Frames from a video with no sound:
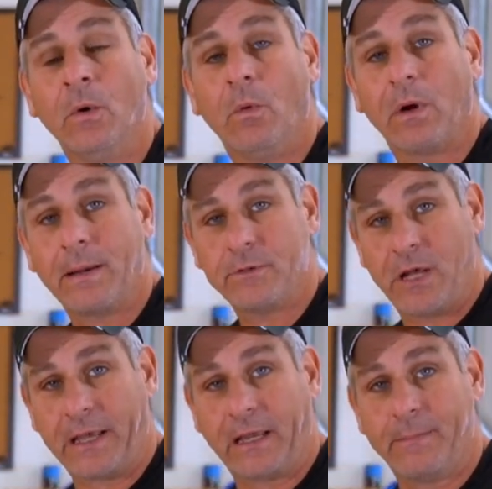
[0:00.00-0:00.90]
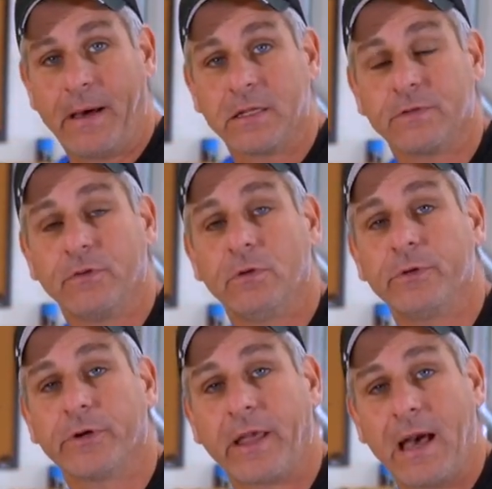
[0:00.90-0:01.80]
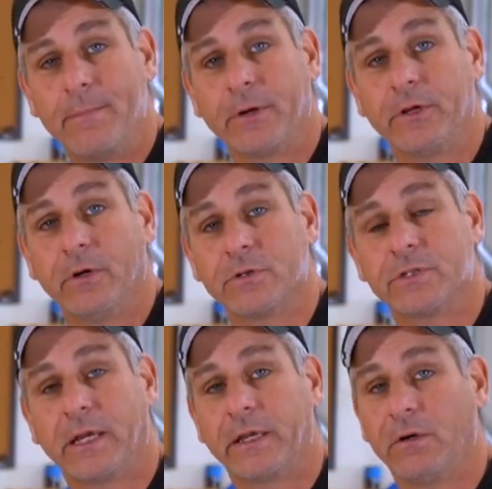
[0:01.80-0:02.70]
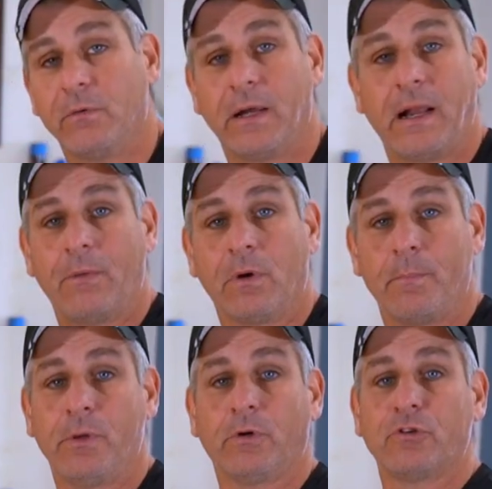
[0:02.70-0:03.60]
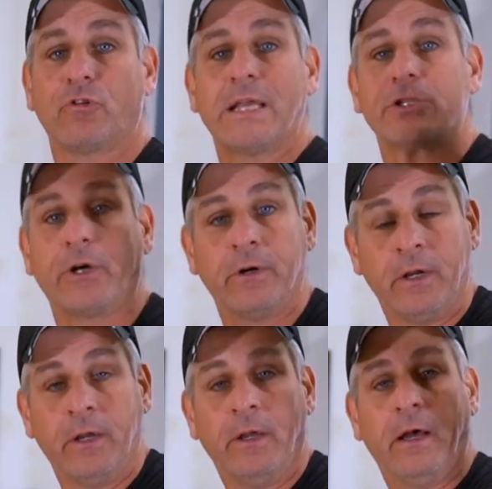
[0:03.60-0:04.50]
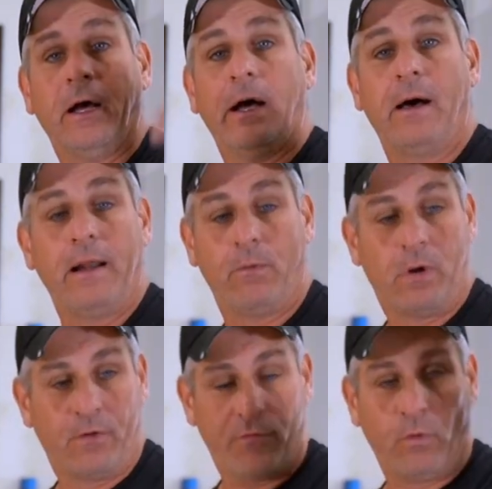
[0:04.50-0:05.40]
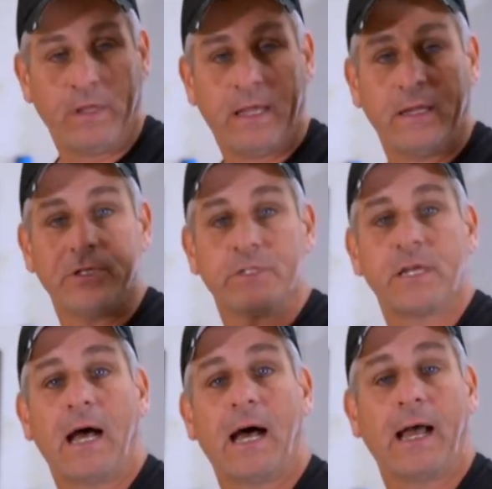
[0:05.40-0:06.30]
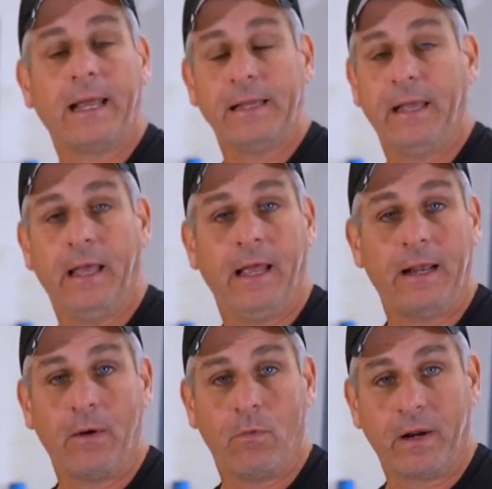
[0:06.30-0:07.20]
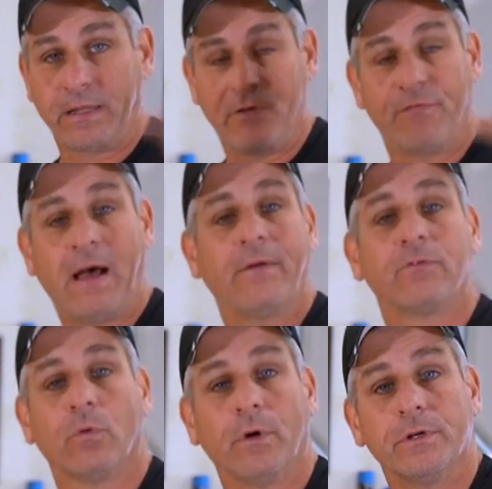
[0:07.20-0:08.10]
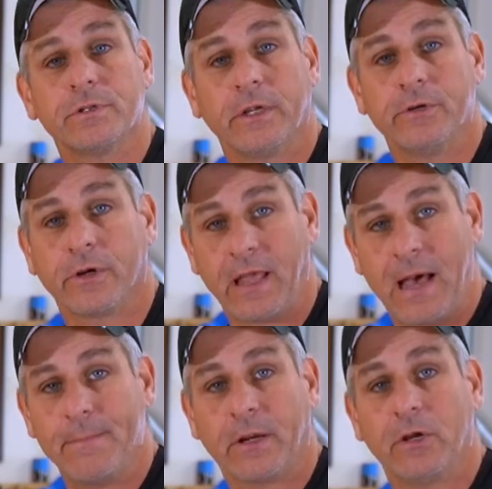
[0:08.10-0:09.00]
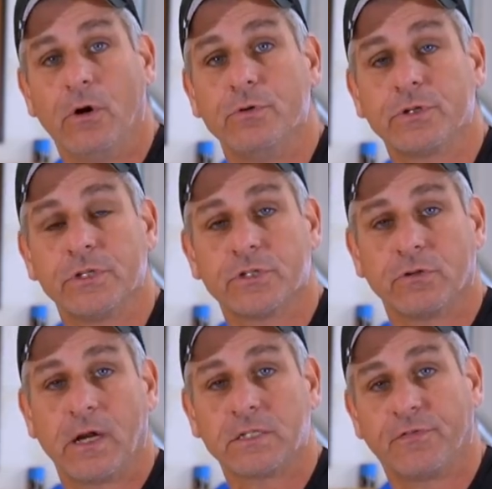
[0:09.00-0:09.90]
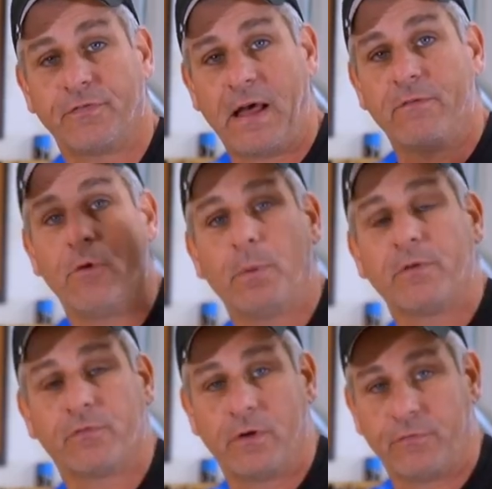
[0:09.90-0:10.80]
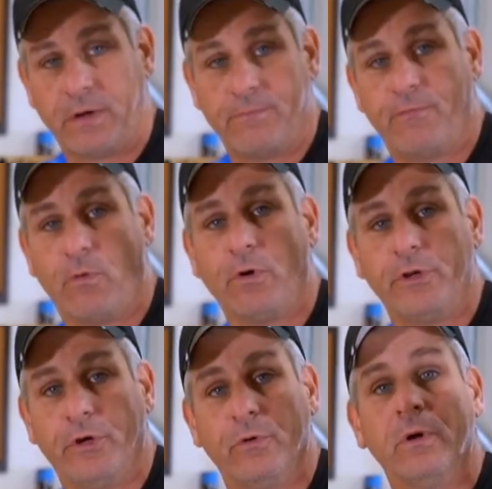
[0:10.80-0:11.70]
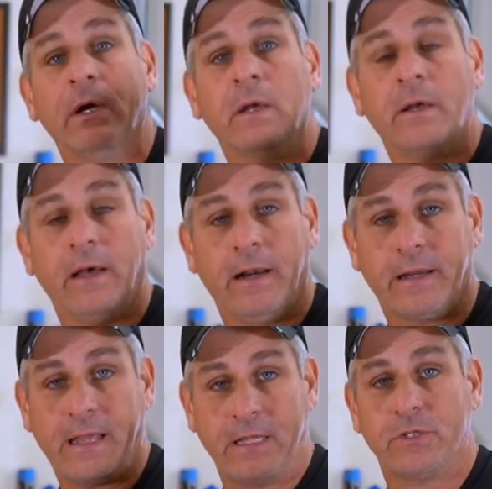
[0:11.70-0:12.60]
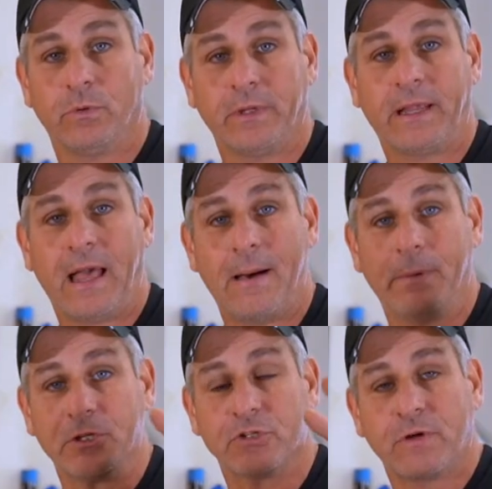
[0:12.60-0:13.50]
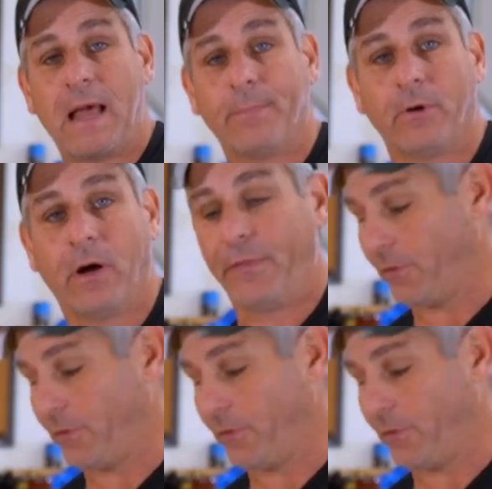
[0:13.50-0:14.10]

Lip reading: What I'm talking about is if you and your cabinet coach say, you know what, I want to build a dresser. And I want it 48 inches high and I want it to have 5 drawers. And your cabinet coach constructs a 5-opening front frame for you and a case-only cabinet to strap it on.